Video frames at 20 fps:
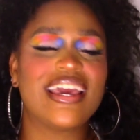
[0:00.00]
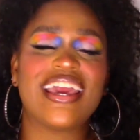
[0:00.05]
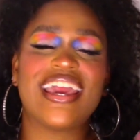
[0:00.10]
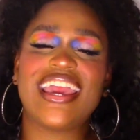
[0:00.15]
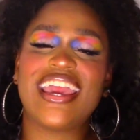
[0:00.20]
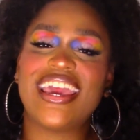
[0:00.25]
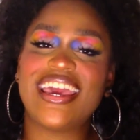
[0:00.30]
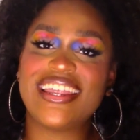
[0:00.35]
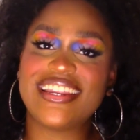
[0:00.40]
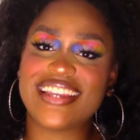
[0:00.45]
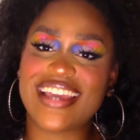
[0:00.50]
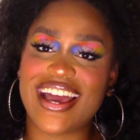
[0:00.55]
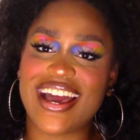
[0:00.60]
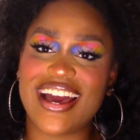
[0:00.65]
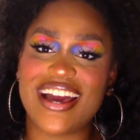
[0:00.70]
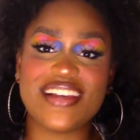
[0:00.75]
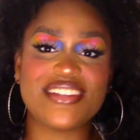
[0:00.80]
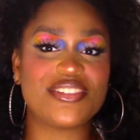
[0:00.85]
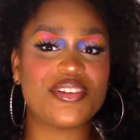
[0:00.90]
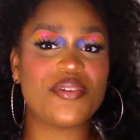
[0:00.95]
And
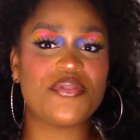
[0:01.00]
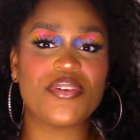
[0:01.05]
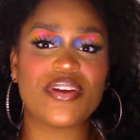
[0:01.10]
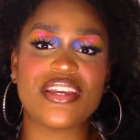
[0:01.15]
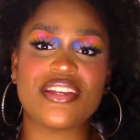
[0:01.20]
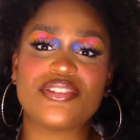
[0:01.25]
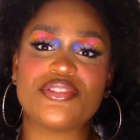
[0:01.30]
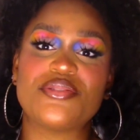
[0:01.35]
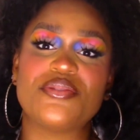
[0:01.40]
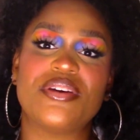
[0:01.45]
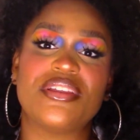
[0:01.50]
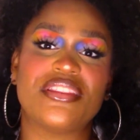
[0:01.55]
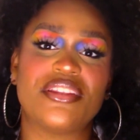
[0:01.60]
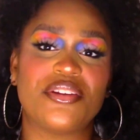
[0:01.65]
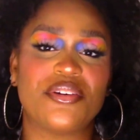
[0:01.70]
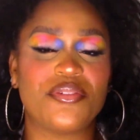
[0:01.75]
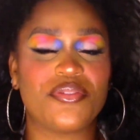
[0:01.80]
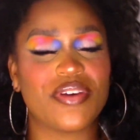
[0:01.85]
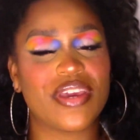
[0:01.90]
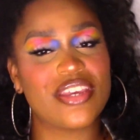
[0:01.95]
guys, don't forget to hit the
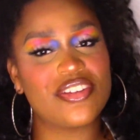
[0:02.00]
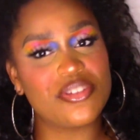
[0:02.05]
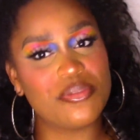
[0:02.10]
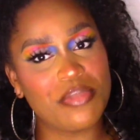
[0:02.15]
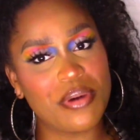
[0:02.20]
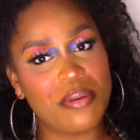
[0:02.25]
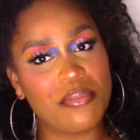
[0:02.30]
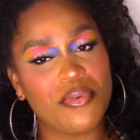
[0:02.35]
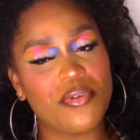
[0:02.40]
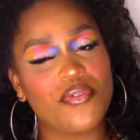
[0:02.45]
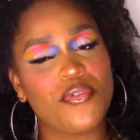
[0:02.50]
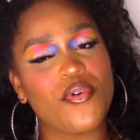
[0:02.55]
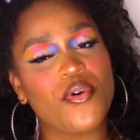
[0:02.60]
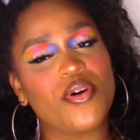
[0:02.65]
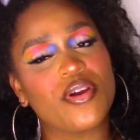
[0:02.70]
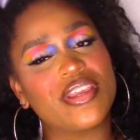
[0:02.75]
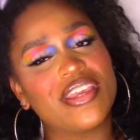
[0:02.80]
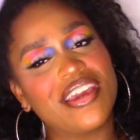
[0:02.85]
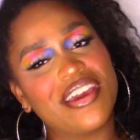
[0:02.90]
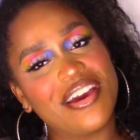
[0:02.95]
notification button
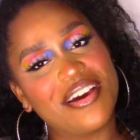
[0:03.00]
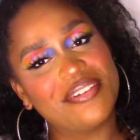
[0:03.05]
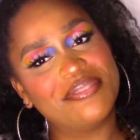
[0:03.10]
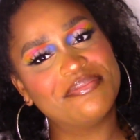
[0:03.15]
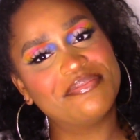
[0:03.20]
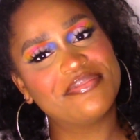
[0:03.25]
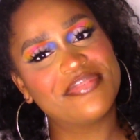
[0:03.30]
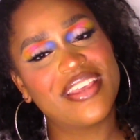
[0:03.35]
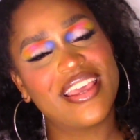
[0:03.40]
before you go.